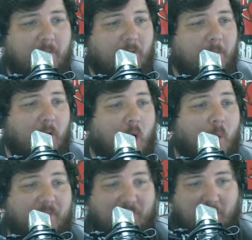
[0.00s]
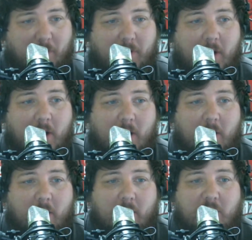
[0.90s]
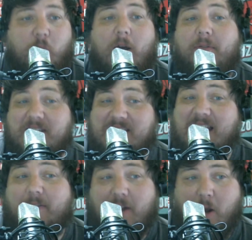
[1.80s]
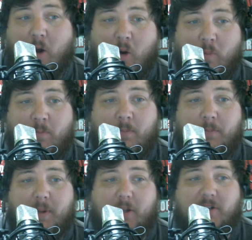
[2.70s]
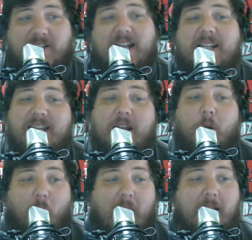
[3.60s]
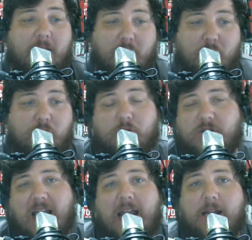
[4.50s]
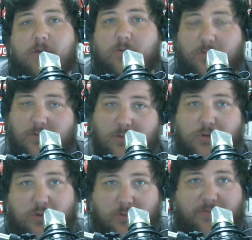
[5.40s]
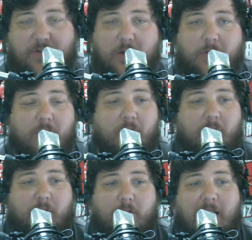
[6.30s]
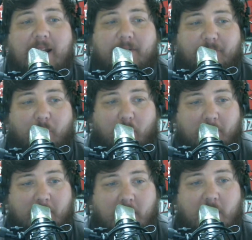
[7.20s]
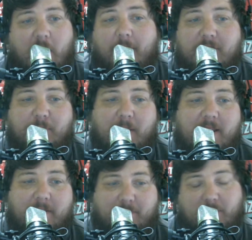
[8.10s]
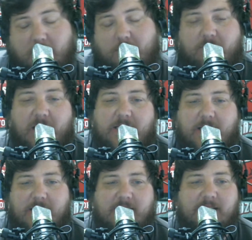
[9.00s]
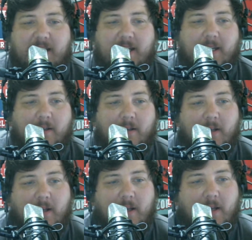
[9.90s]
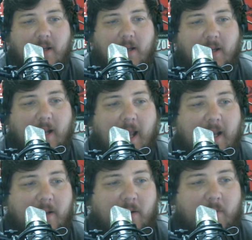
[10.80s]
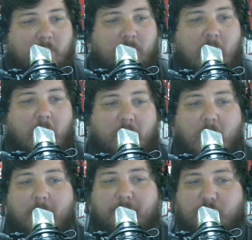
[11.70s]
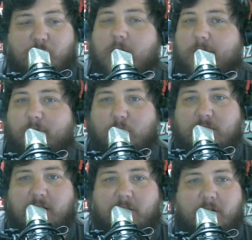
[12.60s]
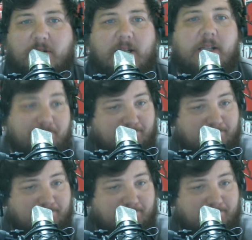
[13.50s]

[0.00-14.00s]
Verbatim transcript: from their home field. 12 and 7 at home, but they're 10 and 10 away in the neutral site, neutral field. They're they're 8 and 4. Conference play they like I said 16 and and 8, non-conference record 14 and 13.